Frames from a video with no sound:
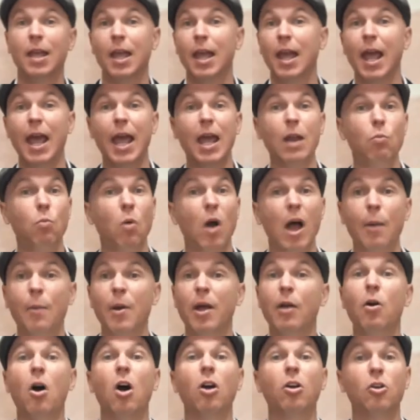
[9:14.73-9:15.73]
and why
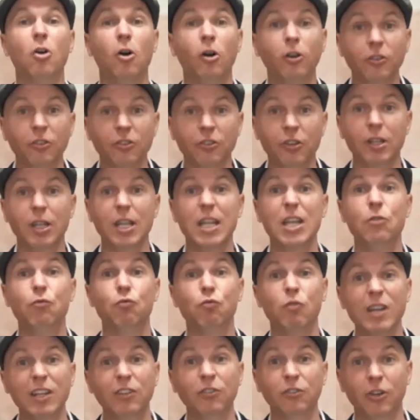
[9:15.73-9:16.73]
we're constantly
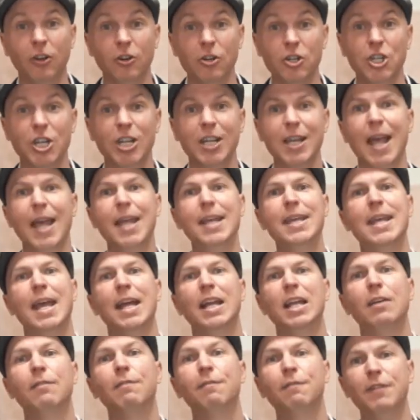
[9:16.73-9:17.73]
researching and
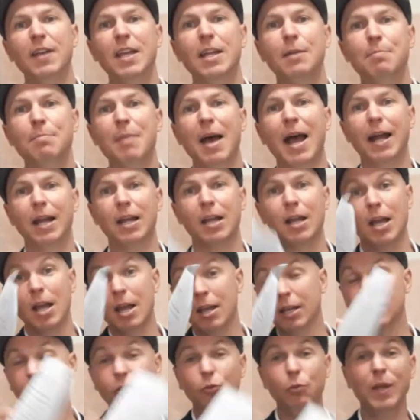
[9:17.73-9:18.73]
getting feedback,
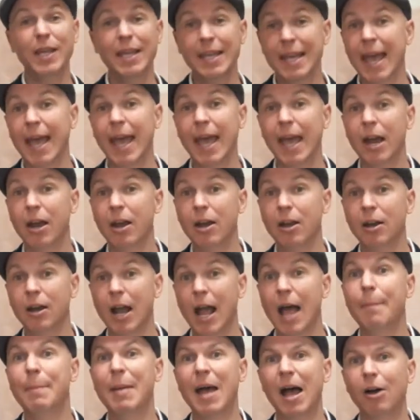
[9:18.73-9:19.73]
because we care
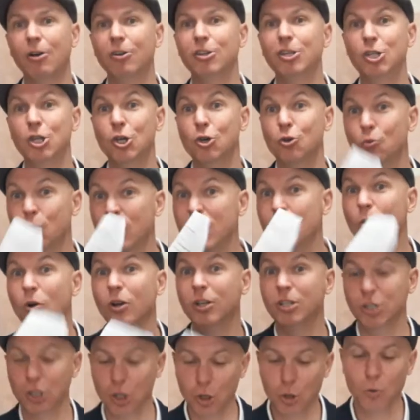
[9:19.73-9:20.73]
about you. We want
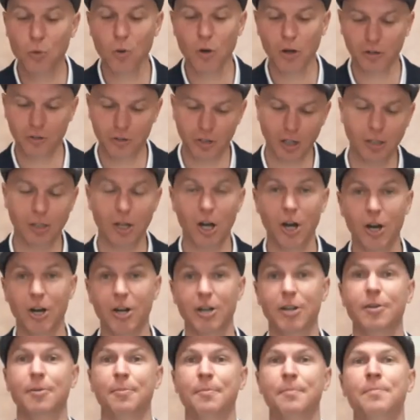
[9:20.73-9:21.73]
you to learn.
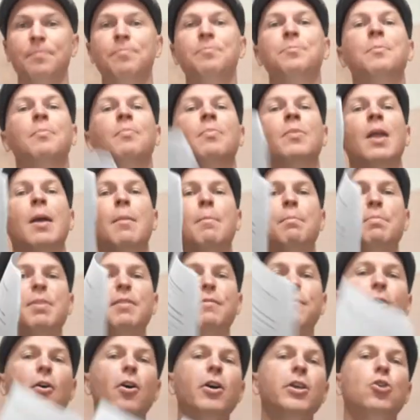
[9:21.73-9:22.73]

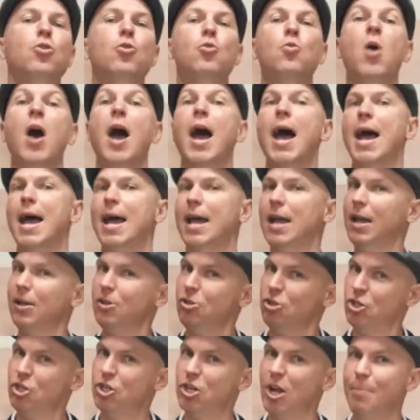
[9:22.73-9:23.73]
Before you
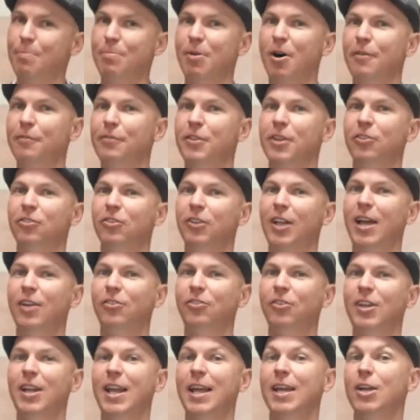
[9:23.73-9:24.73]
jump off this
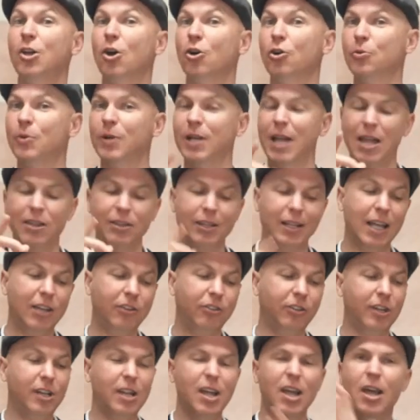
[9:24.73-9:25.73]
lesson and go to another
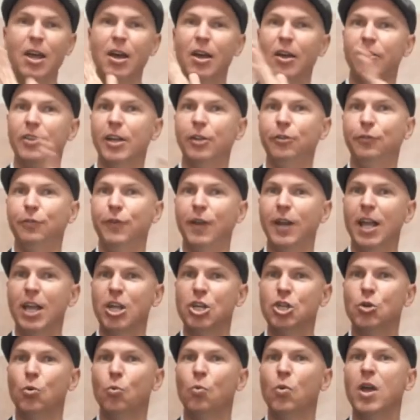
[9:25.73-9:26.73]
lesson, let's
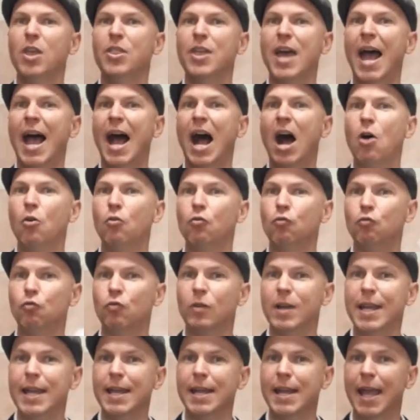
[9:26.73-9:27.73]
finish with our
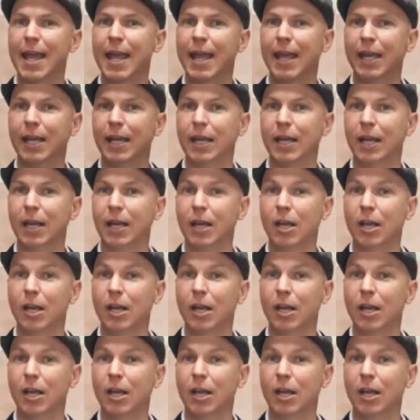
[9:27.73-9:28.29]
reading.